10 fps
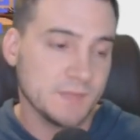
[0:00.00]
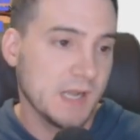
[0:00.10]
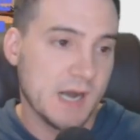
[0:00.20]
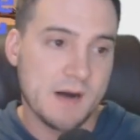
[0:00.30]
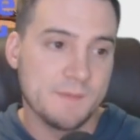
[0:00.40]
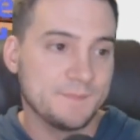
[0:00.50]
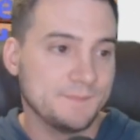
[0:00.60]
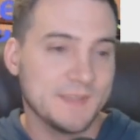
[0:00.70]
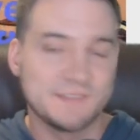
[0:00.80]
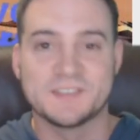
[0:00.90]
Um,
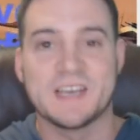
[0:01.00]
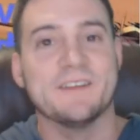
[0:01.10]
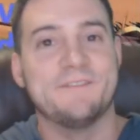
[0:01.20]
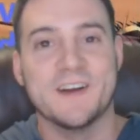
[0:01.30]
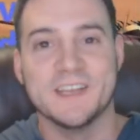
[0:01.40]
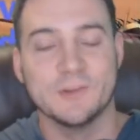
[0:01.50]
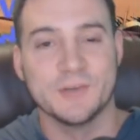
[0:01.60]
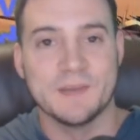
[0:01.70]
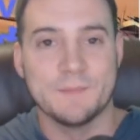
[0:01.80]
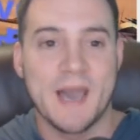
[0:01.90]
it's just kind of funny
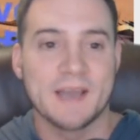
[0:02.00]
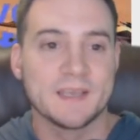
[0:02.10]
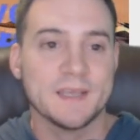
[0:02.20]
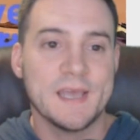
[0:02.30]
looking back.